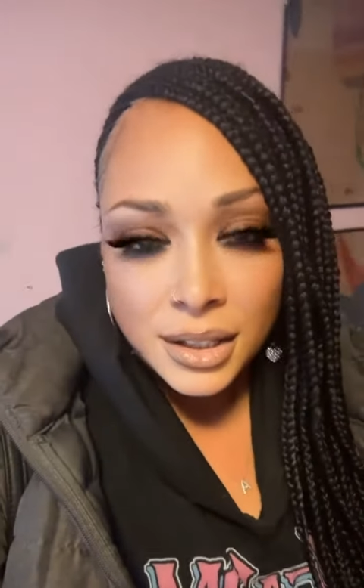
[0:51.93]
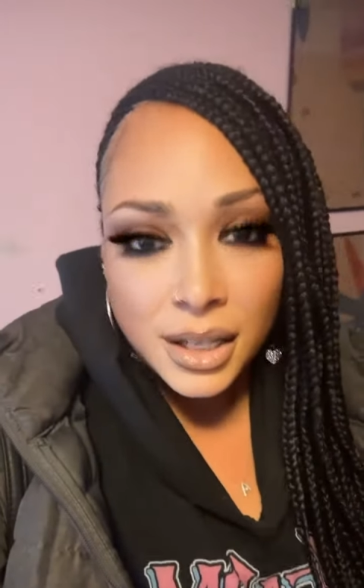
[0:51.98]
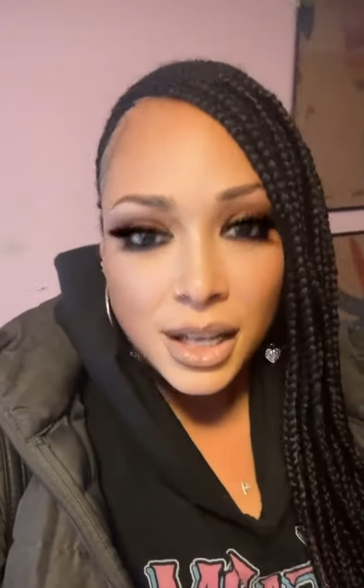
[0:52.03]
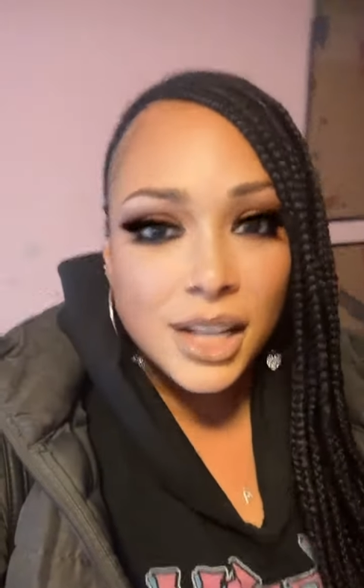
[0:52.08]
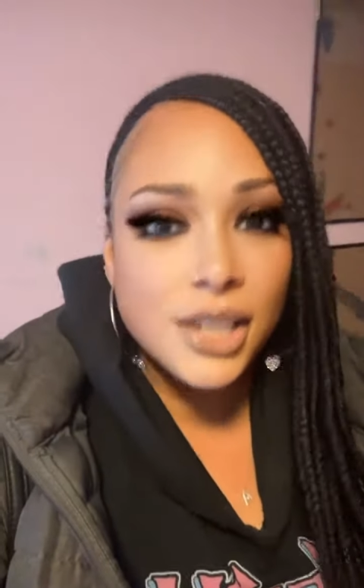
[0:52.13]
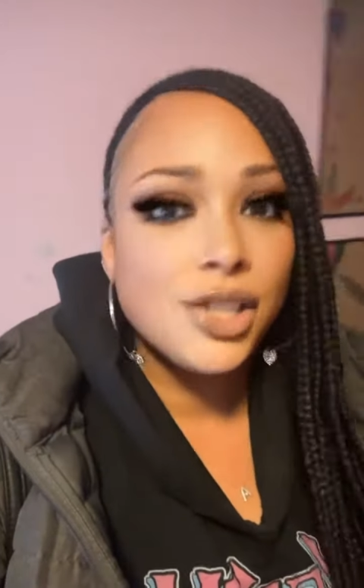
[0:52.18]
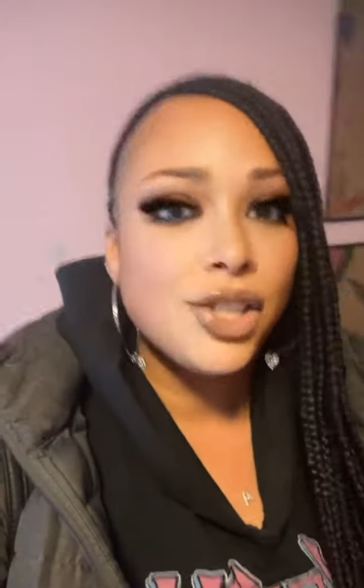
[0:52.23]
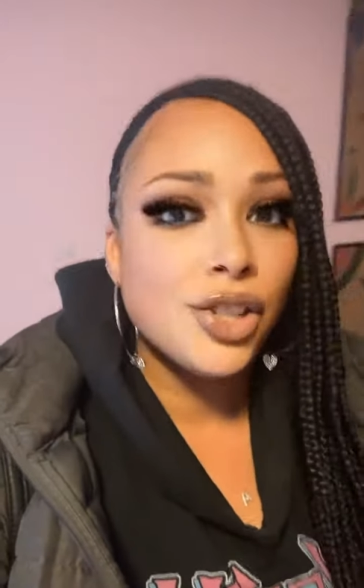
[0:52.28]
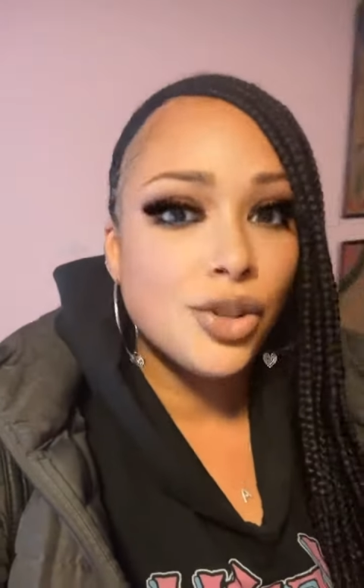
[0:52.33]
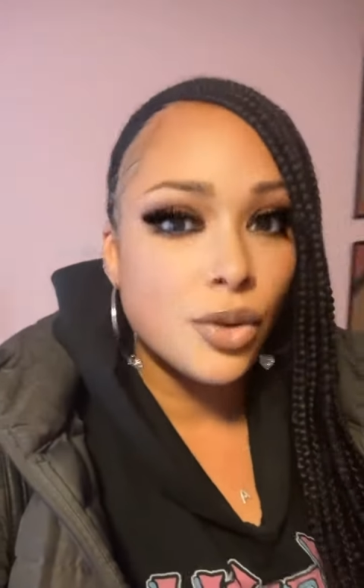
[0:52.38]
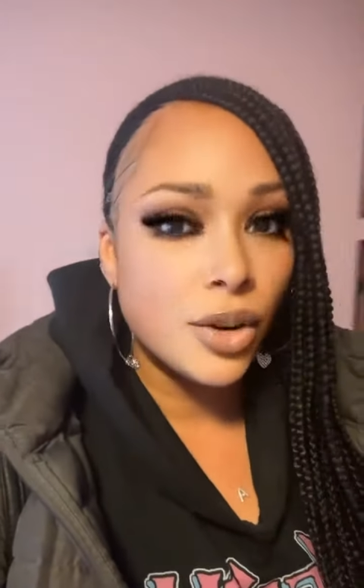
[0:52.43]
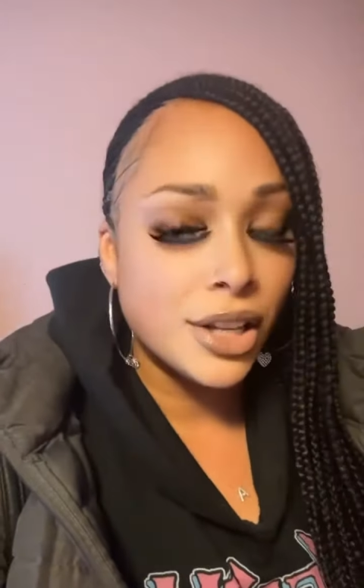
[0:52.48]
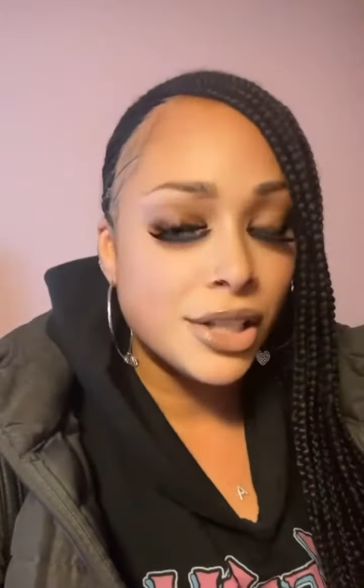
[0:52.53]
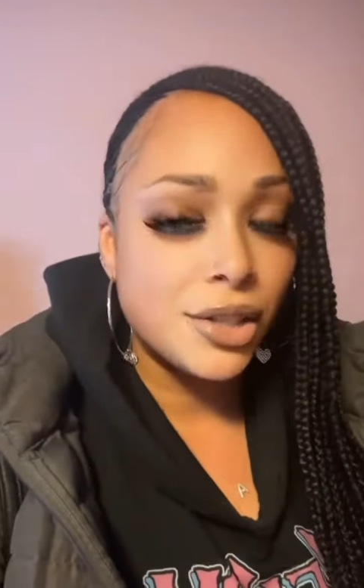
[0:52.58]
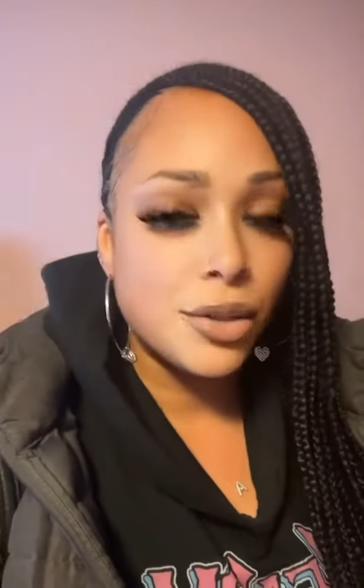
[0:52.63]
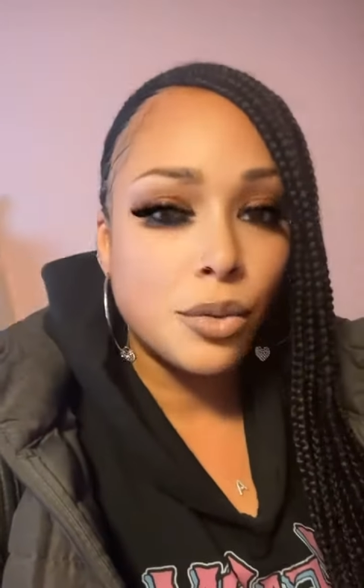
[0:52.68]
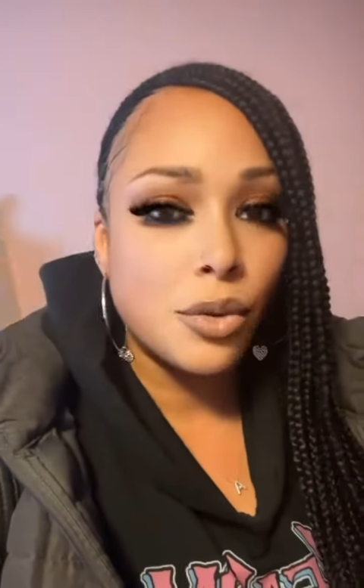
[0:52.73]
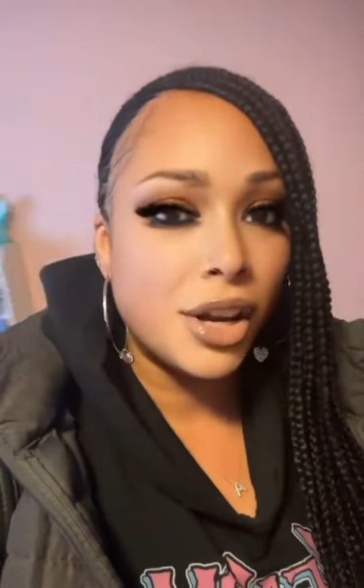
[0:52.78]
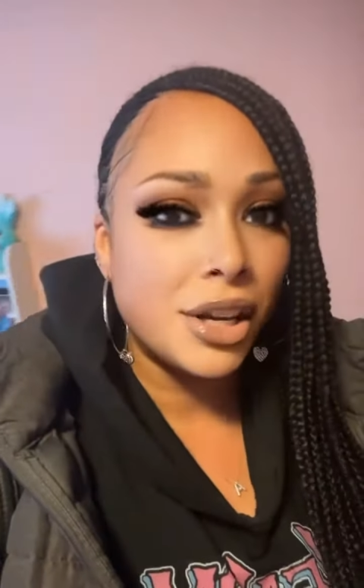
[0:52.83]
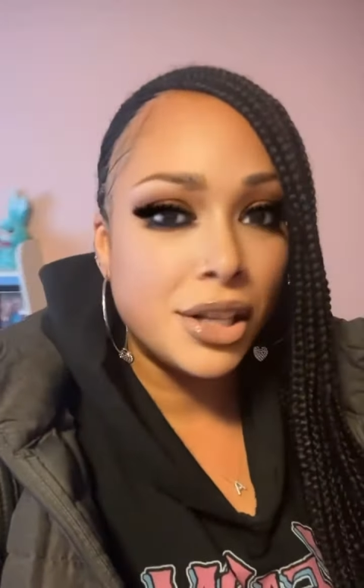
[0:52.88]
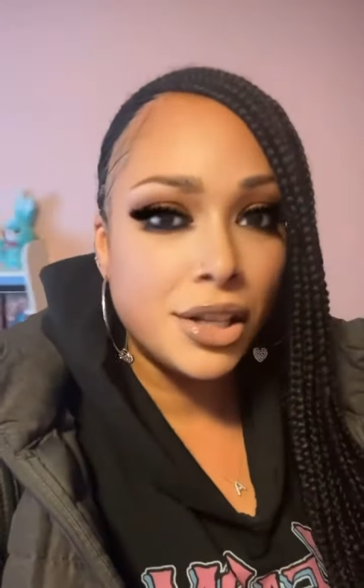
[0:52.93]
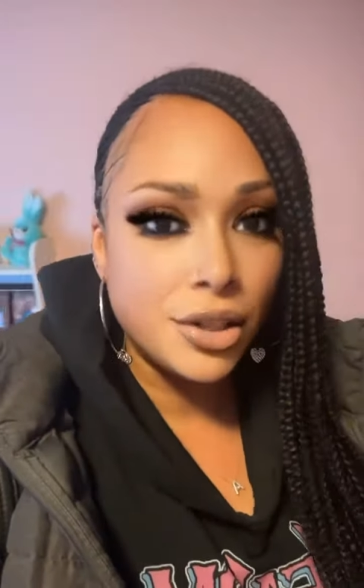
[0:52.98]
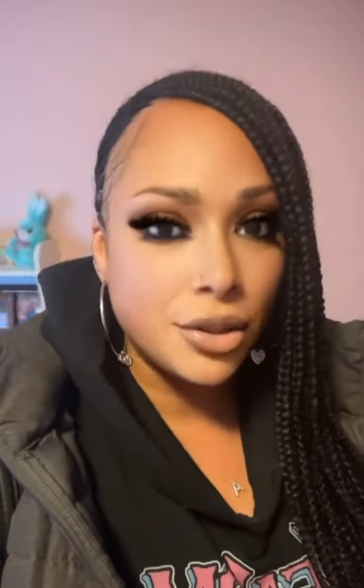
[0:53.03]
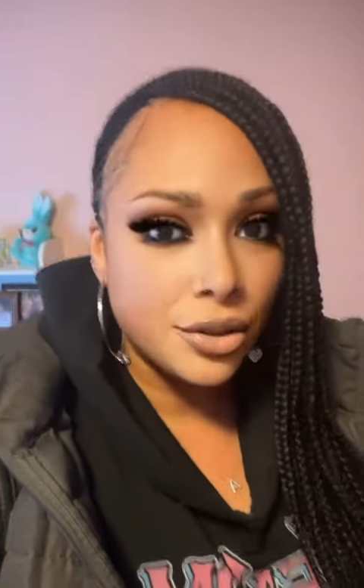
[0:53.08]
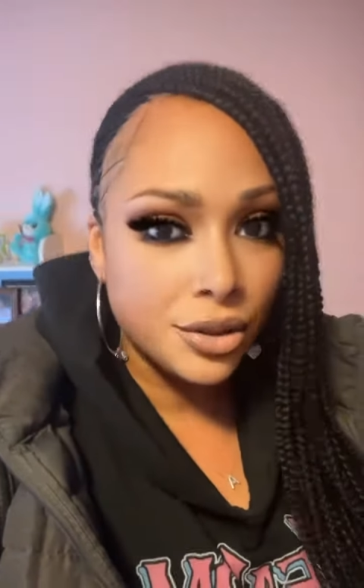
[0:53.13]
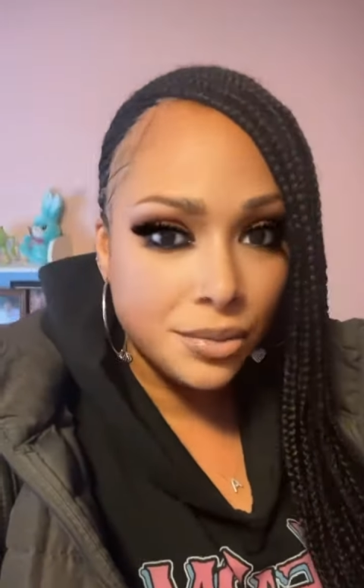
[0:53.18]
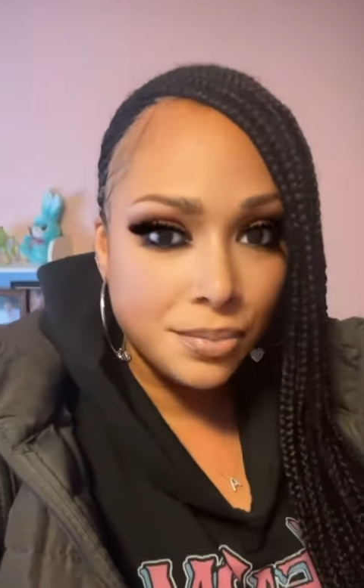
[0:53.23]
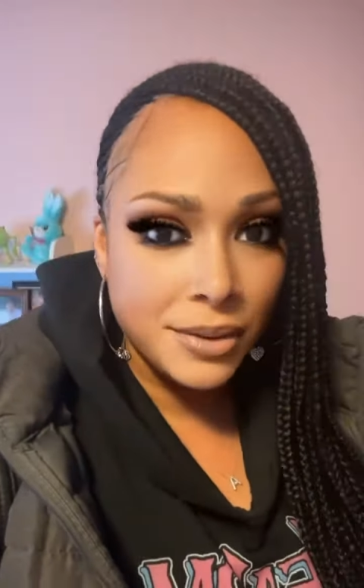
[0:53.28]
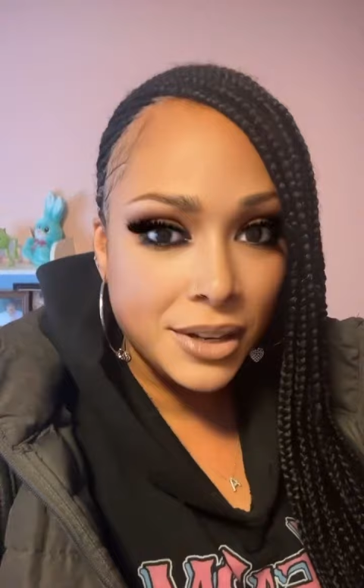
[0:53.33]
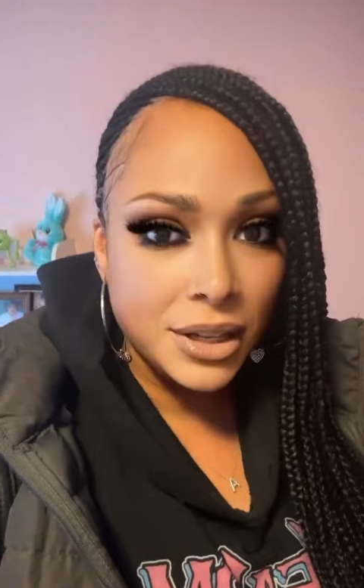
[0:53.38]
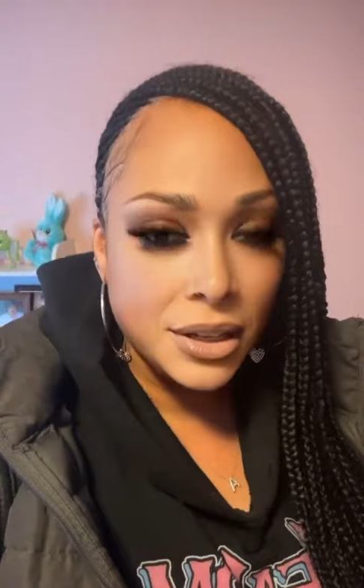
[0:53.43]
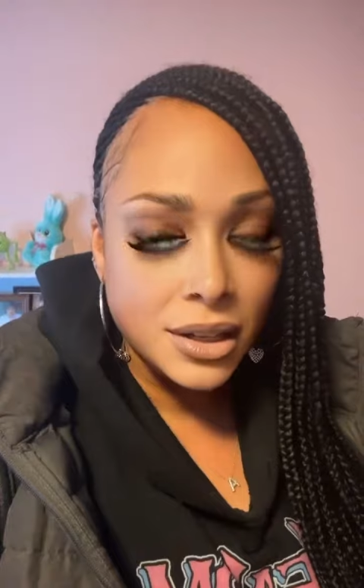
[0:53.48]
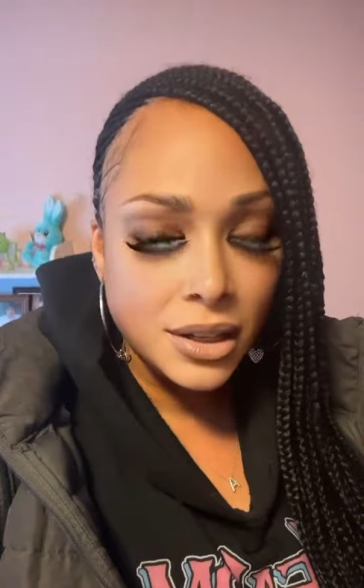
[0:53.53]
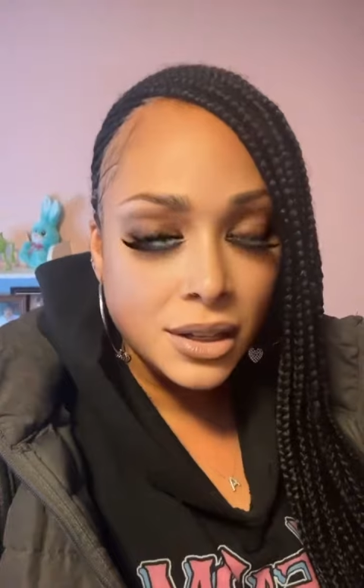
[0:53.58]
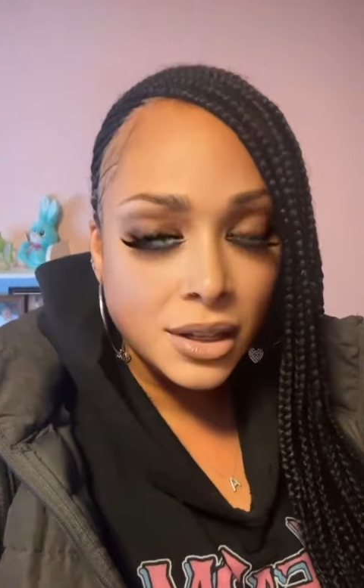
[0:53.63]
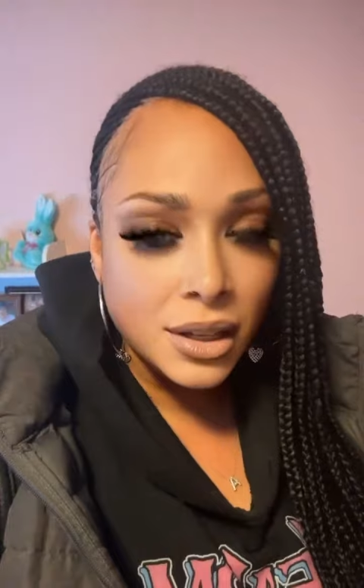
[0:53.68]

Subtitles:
Is she going to want to use me?